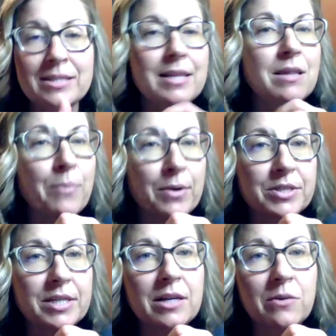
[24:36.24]
the
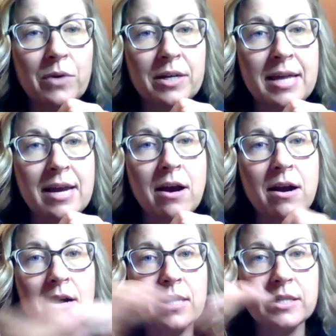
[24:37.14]
person and where they
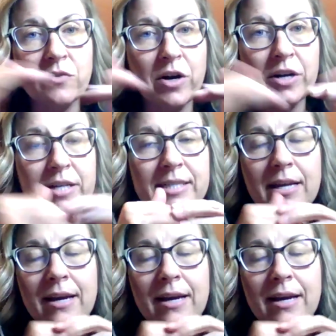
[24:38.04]
are as far as